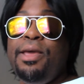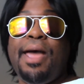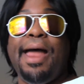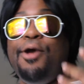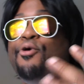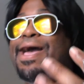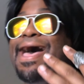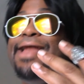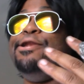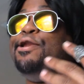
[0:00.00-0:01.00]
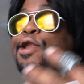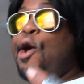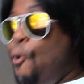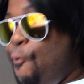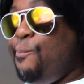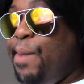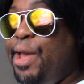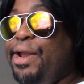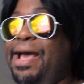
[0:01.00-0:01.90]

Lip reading: I don't got no money.